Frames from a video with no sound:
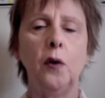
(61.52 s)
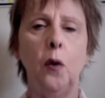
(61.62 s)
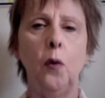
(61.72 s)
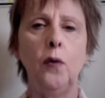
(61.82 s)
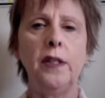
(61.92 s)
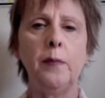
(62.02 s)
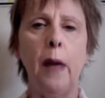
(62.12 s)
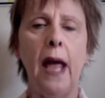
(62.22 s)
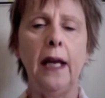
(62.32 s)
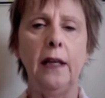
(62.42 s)
all this
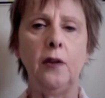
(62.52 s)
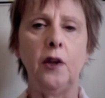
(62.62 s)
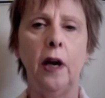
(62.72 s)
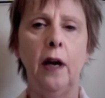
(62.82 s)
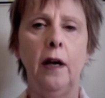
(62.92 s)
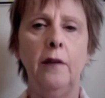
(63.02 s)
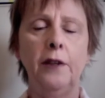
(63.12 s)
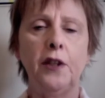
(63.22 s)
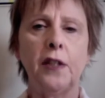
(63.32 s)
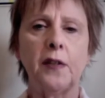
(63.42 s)
baggage
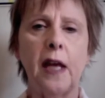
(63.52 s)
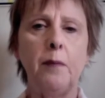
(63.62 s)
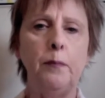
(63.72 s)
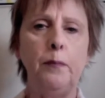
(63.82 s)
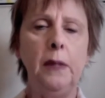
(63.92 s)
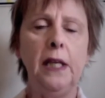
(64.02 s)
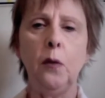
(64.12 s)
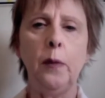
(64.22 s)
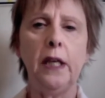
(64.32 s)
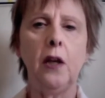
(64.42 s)
for just that
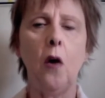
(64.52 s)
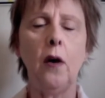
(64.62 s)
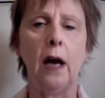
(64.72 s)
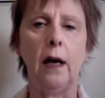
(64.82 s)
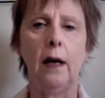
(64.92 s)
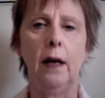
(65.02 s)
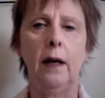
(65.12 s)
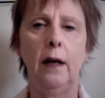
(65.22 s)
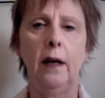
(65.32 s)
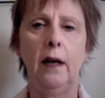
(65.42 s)
little bit longer,
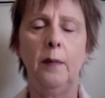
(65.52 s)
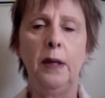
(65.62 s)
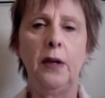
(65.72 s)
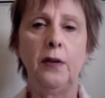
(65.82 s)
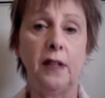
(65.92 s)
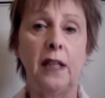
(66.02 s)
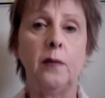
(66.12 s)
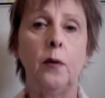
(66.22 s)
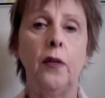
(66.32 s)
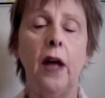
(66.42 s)
because that's
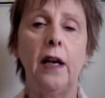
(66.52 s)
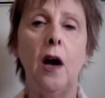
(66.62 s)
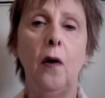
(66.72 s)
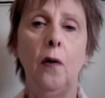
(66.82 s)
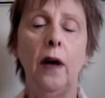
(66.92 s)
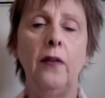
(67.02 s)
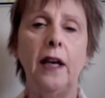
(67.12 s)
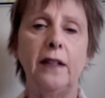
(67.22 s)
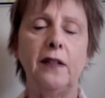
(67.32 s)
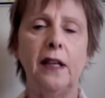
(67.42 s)
what they know and
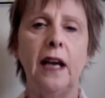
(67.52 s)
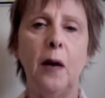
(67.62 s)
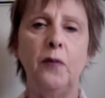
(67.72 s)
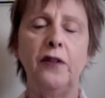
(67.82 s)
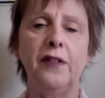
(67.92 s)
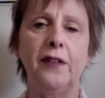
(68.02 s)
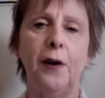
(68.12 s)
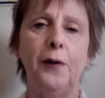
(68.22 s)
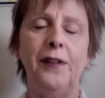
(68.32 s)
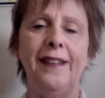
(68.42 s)
that's their comfort
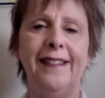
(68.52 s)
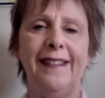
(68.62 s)
zone.